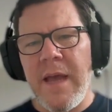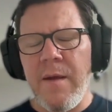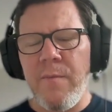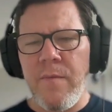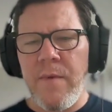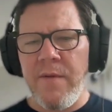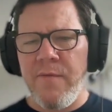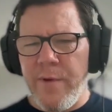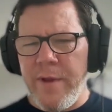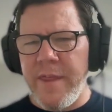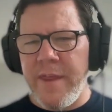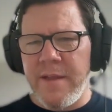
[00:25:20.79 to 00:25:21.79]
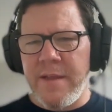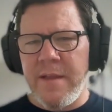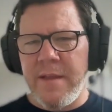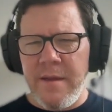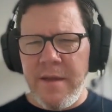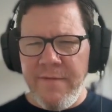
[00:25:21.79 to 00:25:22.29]
And if we think that
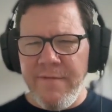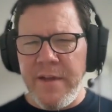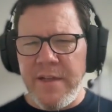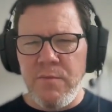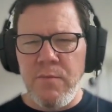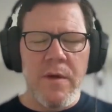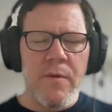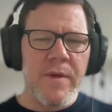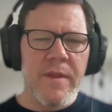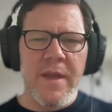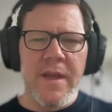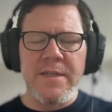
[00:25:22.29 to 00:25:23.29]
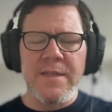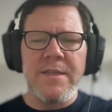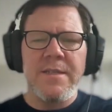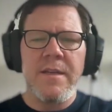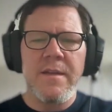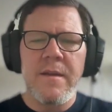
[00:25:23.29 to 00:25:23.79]
it fits well with
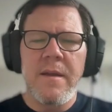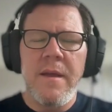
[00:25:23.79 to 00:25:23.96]
existing